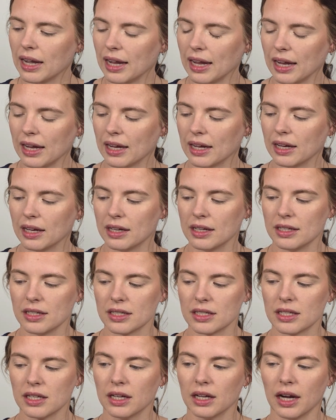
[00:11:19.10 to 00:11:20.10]

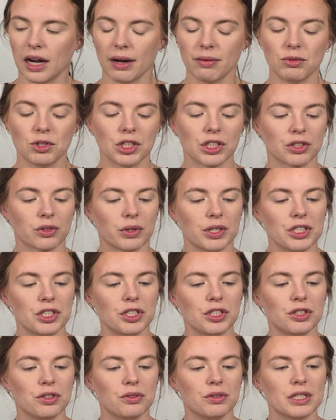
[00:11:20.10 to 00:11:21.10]
And I'm just going
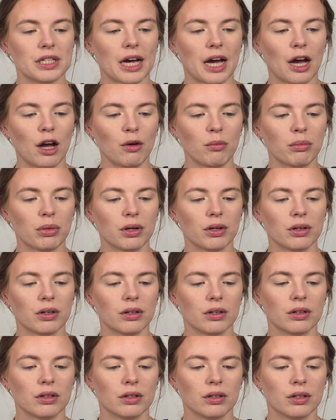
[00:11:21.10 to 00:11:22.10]
to tap
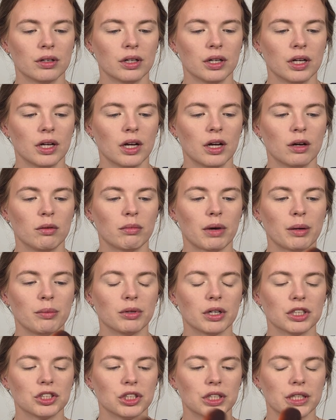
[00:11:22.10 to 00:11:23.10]
my
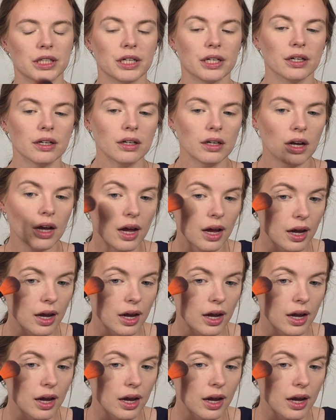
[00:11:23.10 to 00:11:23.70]
brush in there.